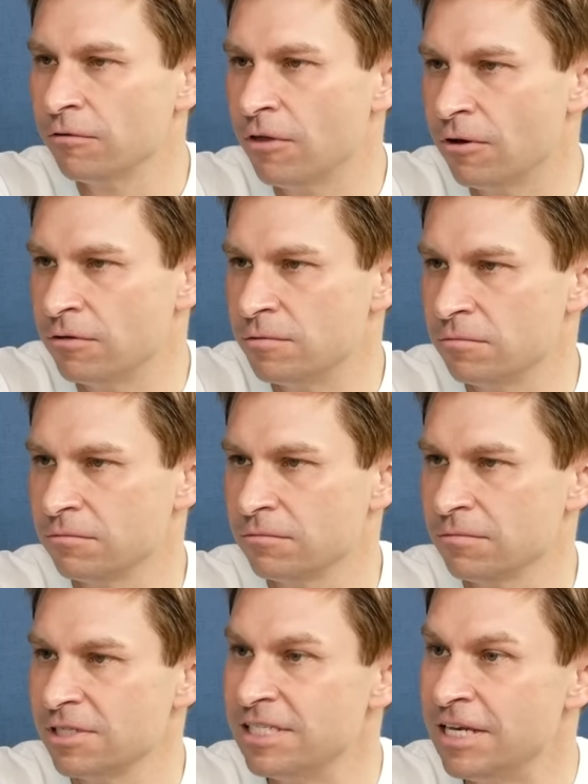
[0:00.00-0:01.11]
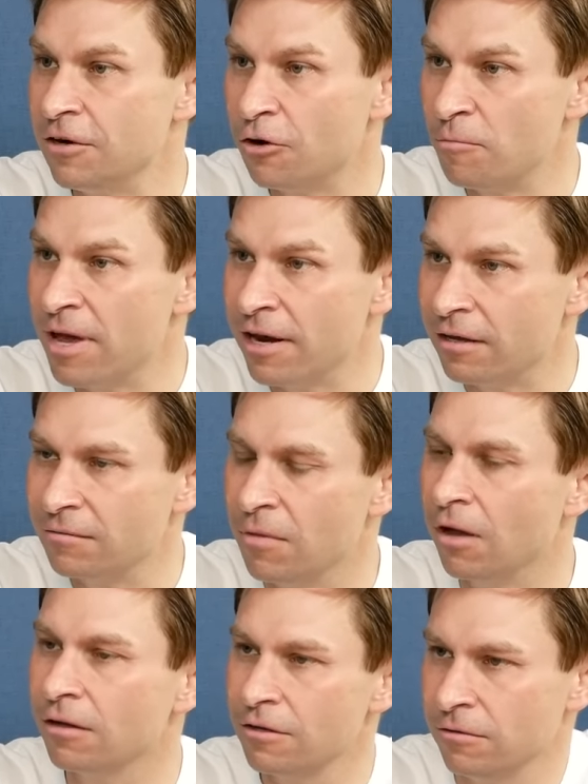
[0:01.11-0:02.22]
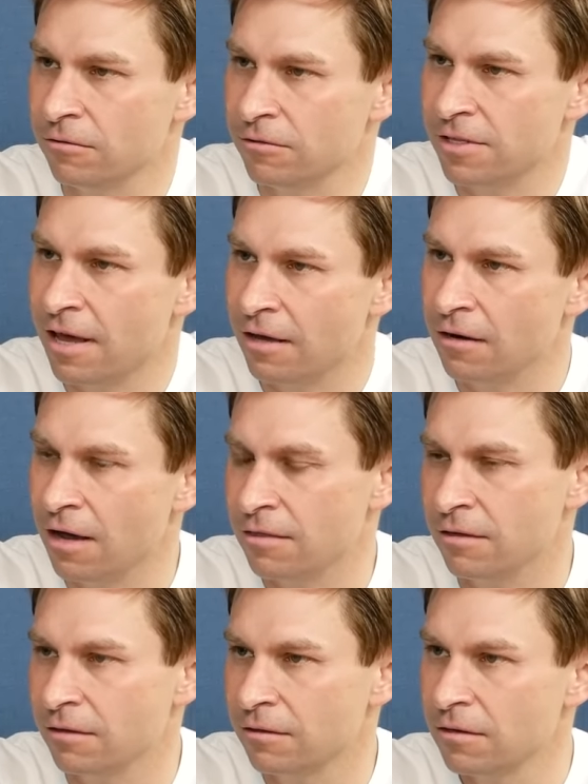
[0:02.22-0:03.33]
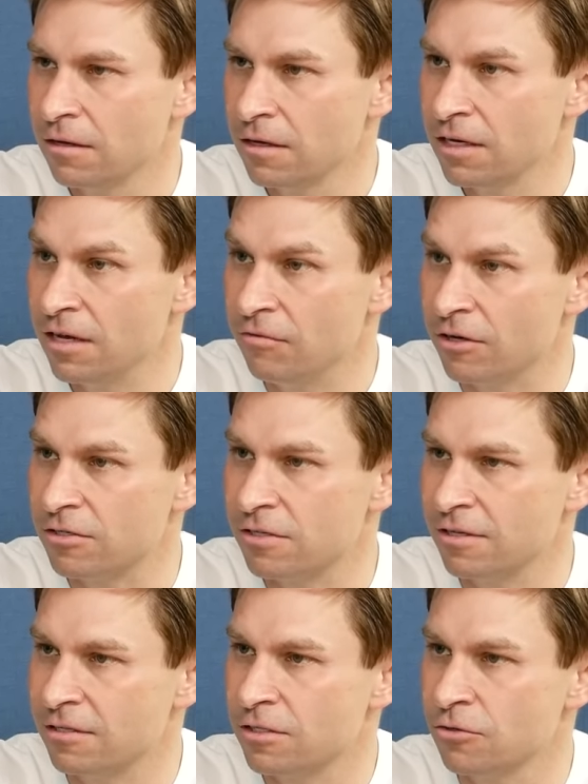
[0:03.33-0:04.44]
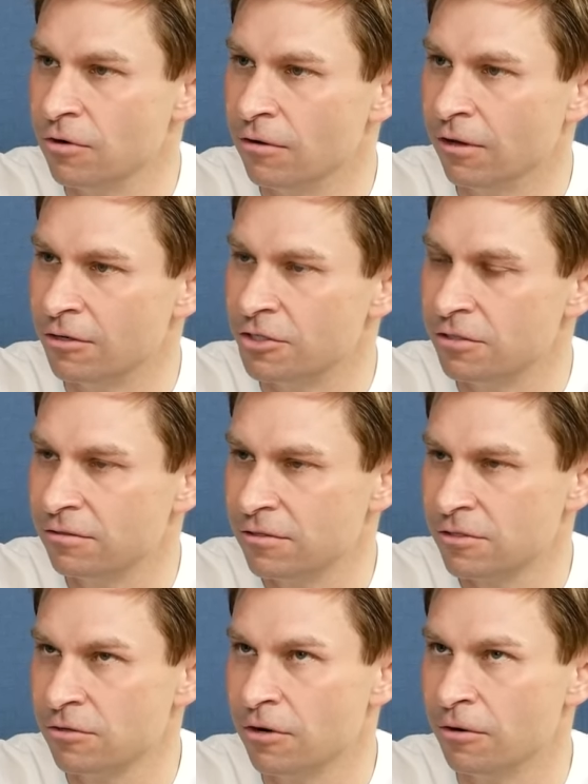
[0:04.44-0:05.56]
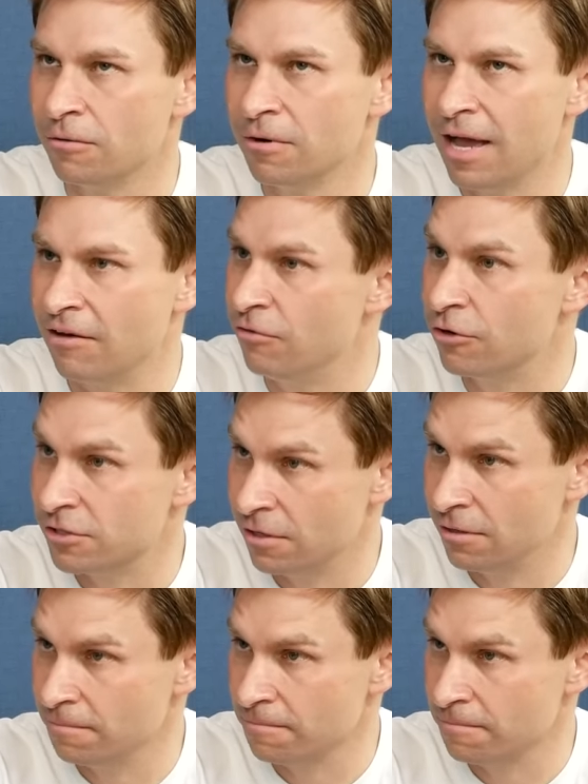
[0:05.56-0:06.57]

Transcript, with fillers: of those xenohermetic molecules that I think give us this pseudo adversity.